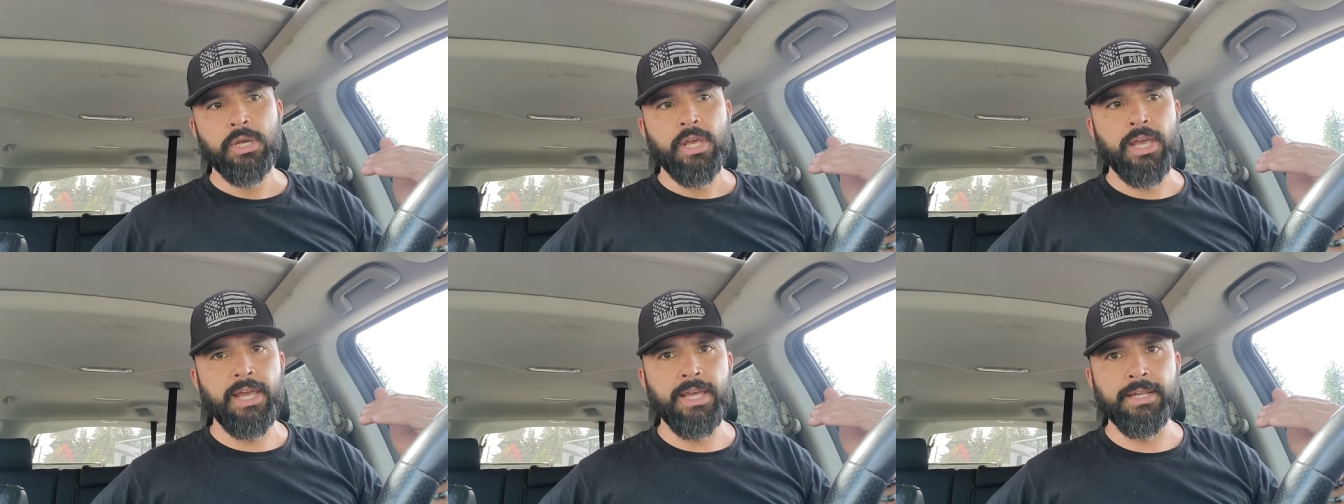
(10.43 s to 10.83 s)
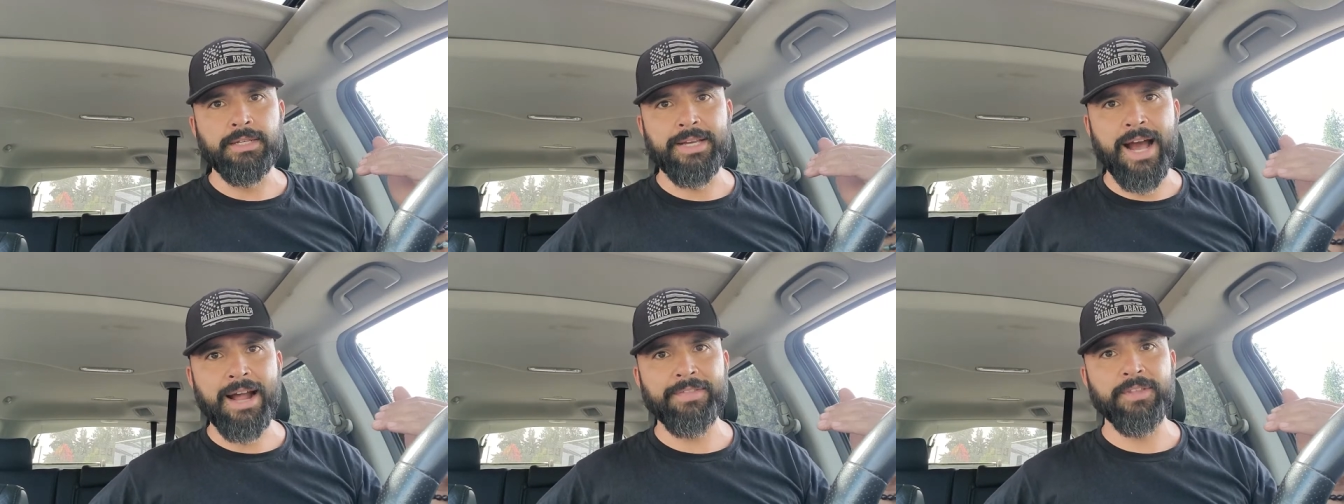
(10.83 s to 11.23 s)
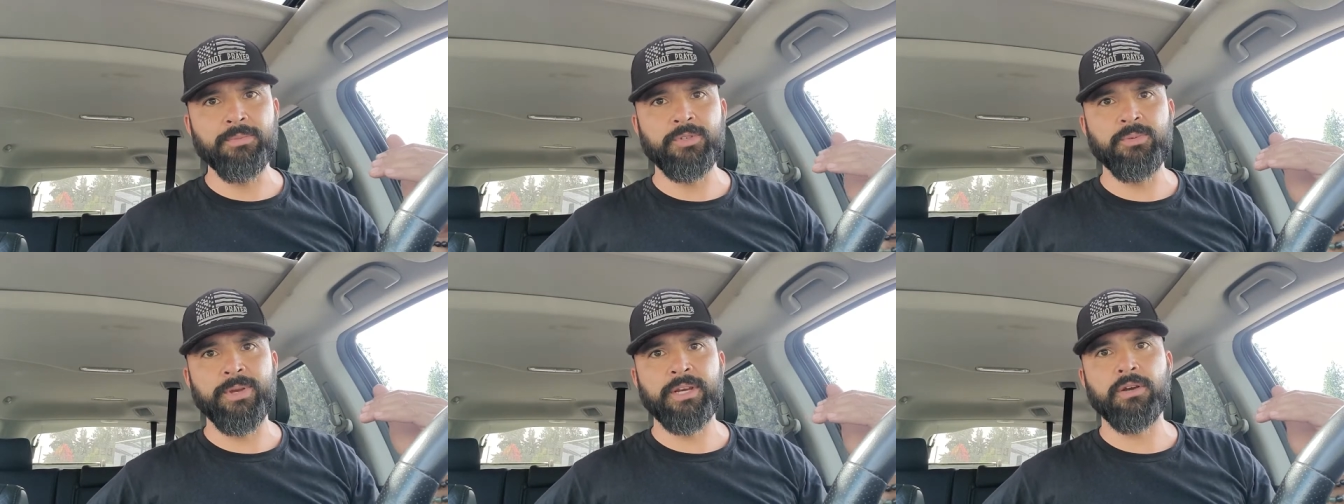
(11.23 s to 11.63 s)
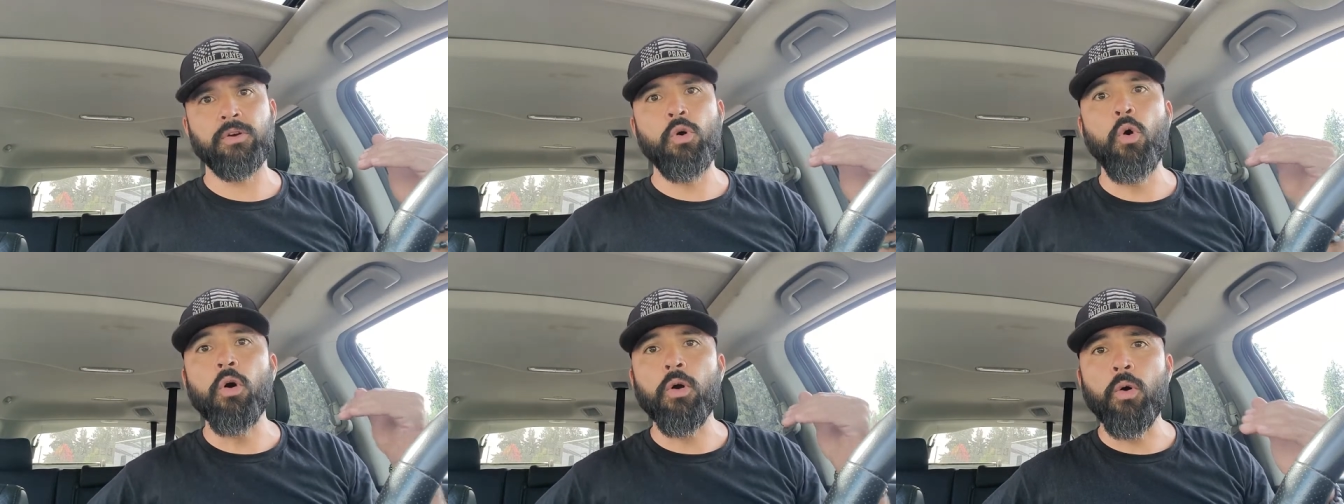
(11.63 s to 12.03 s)
and got them to make a
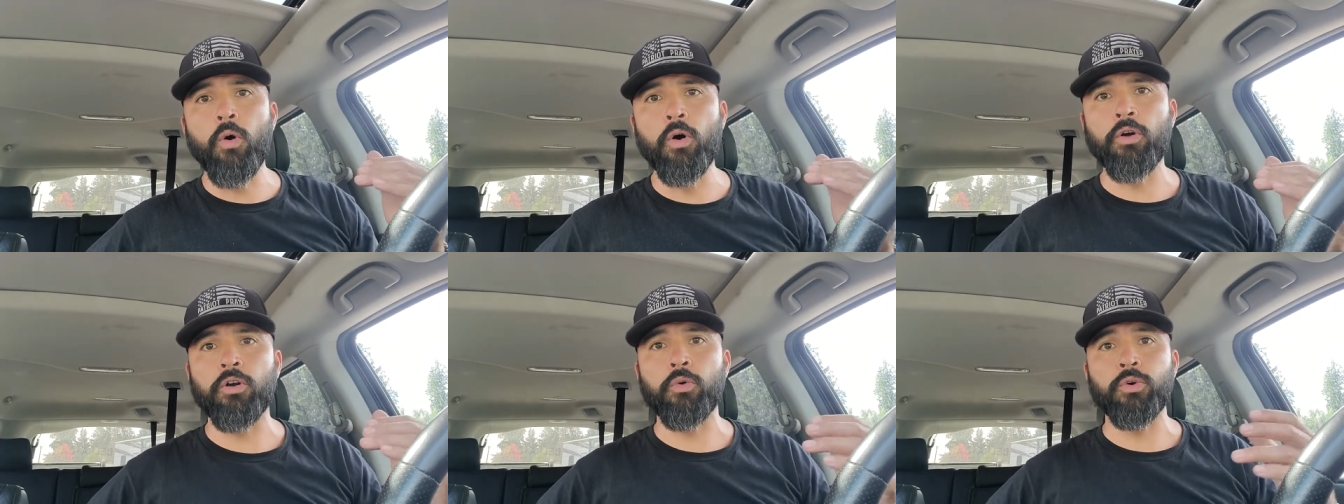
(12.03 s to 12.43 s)
court order,